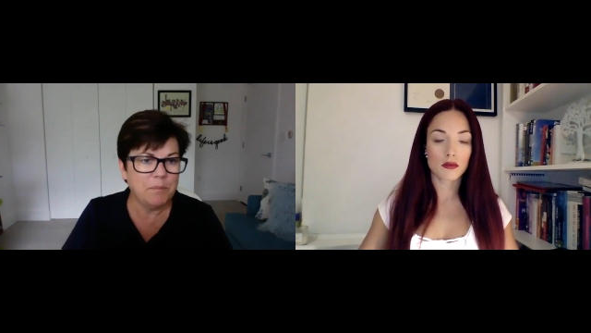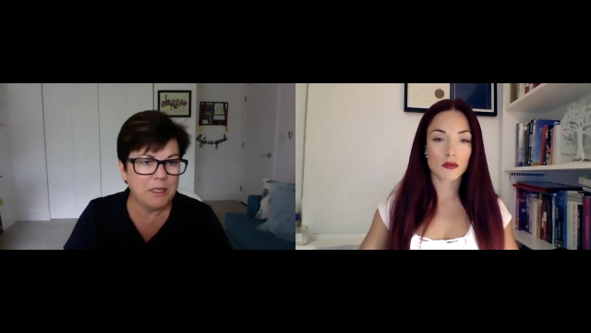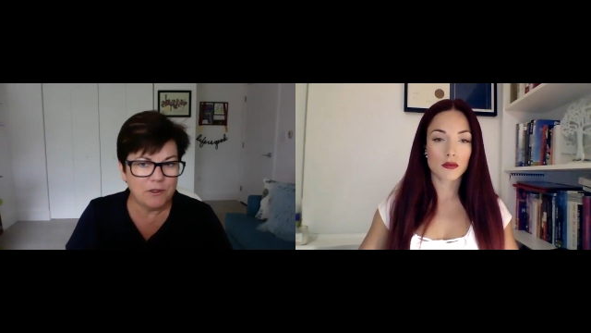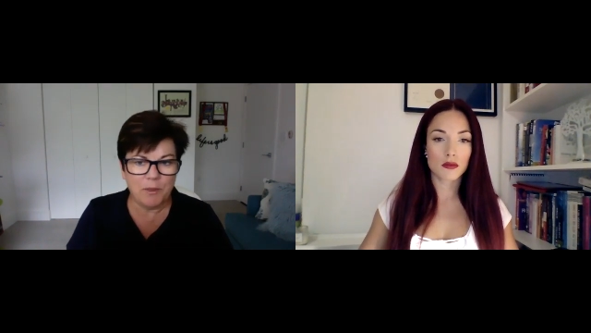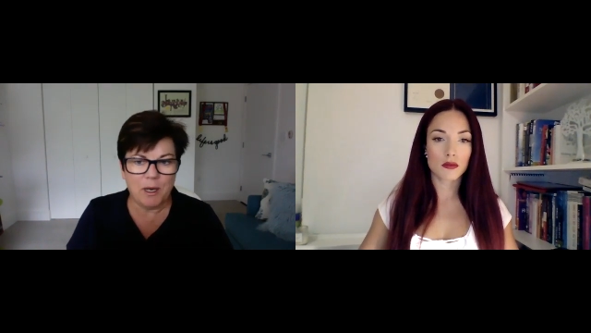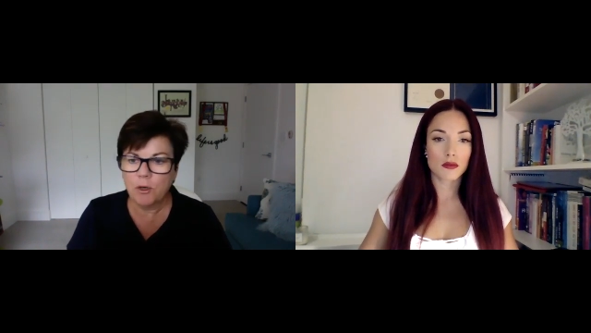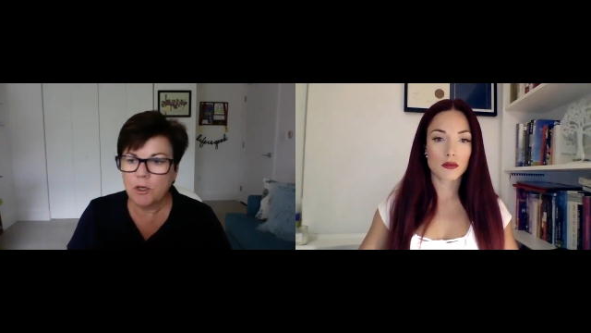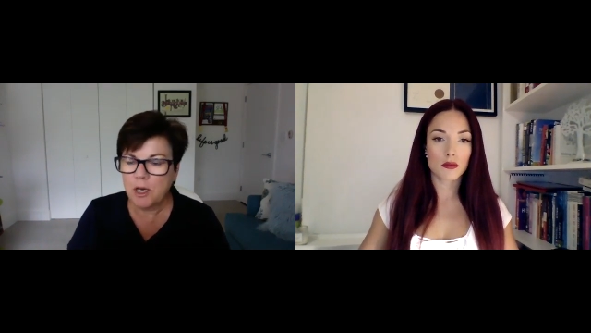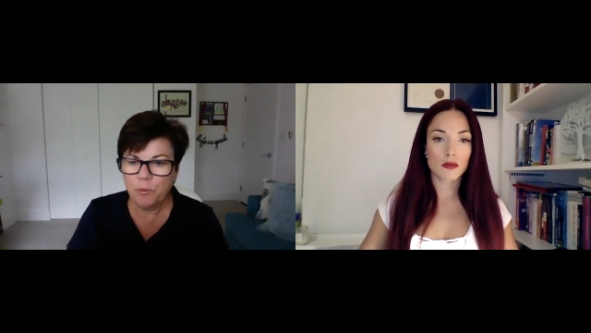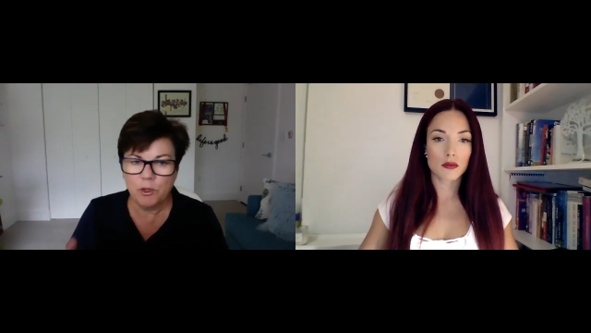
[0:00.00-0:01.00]
Speaker 1: piece of my
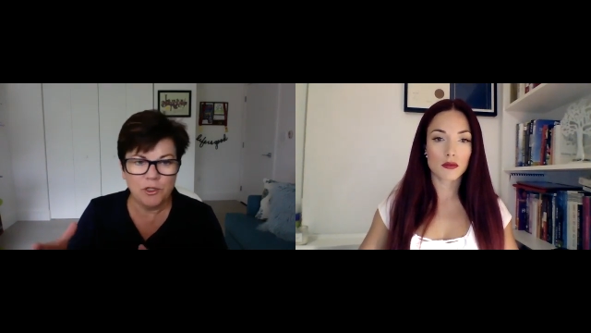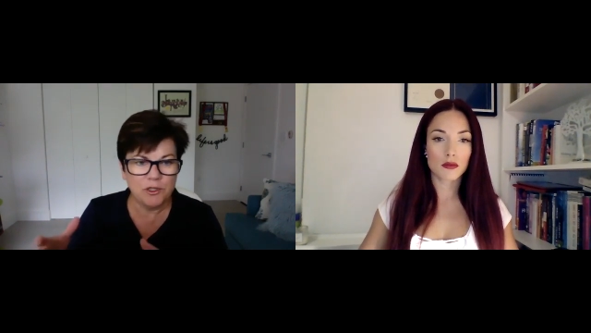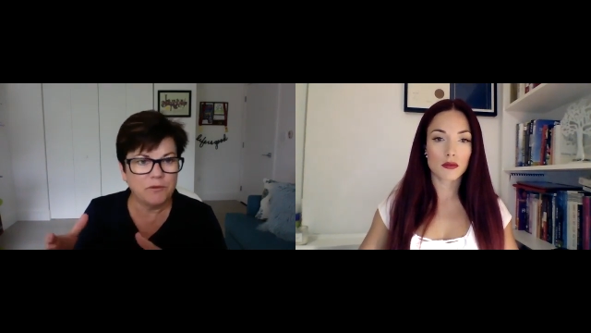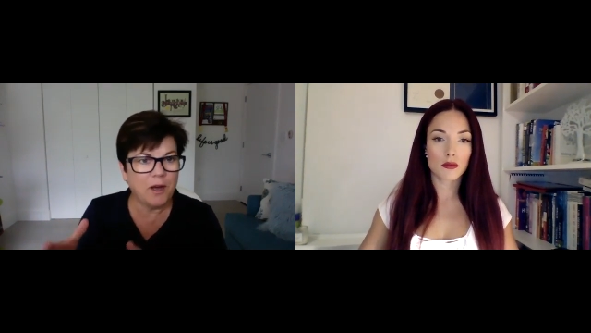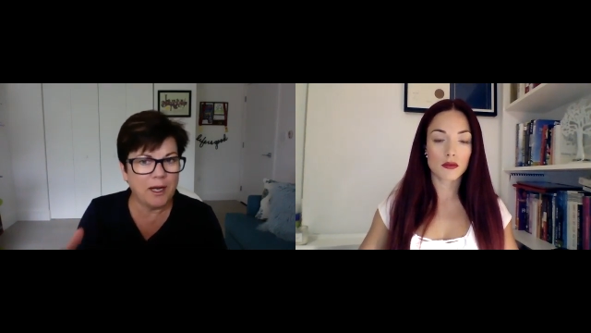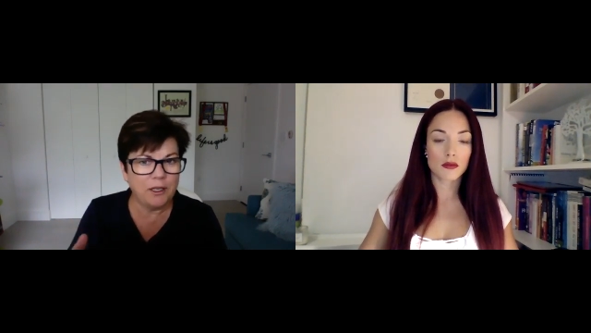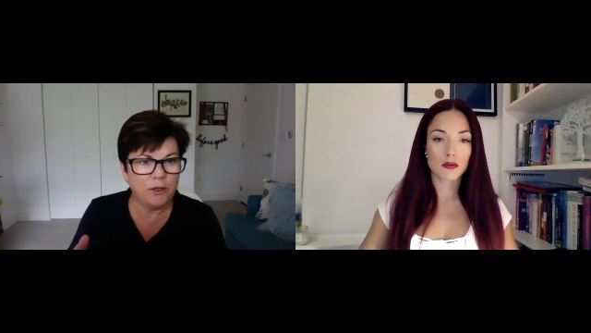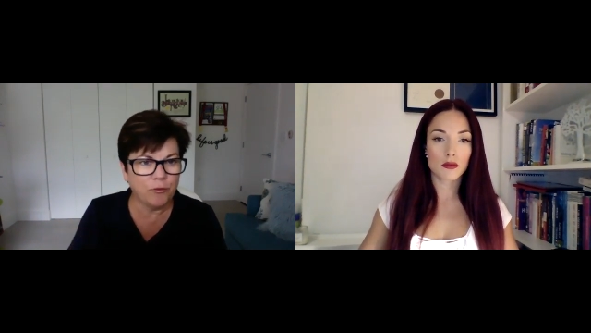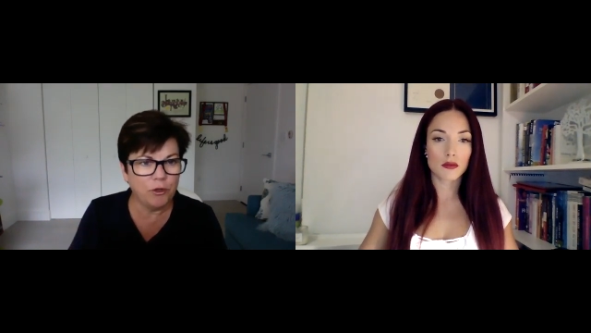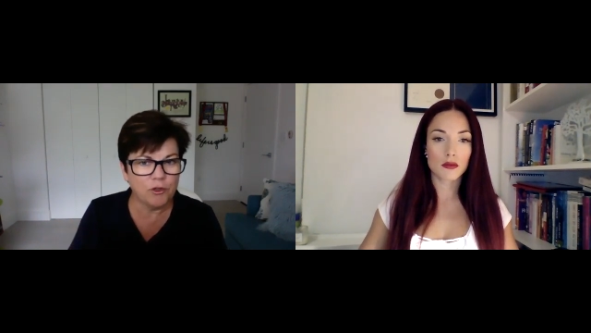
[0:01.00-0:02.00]
workshop, which is defining
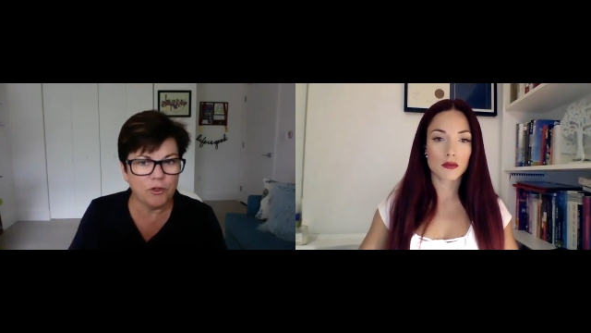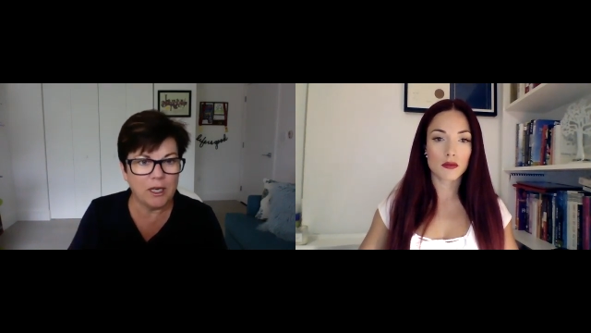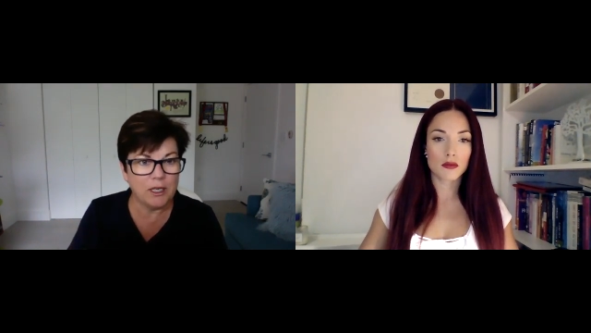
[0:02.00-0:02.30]
your future.